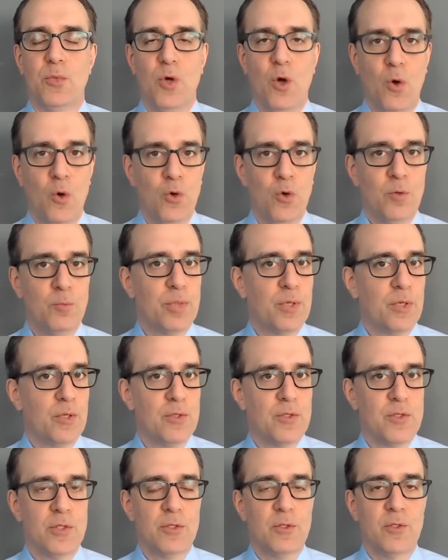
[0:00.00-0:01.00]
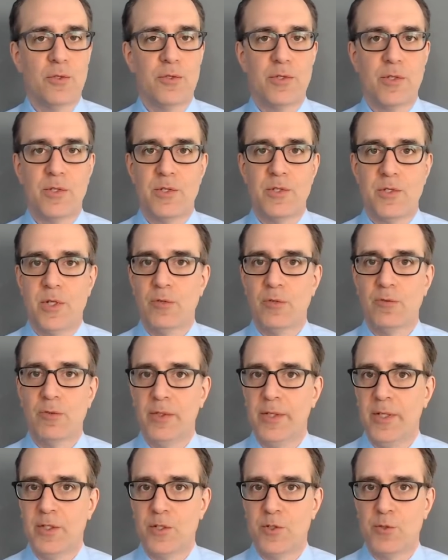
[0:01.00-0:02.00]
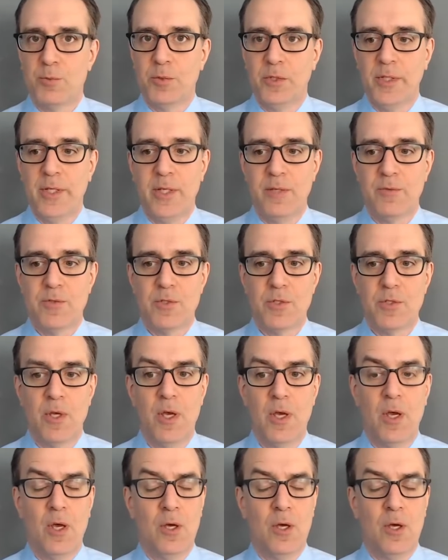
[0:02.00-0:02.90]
own personal, sincere religious beliefs.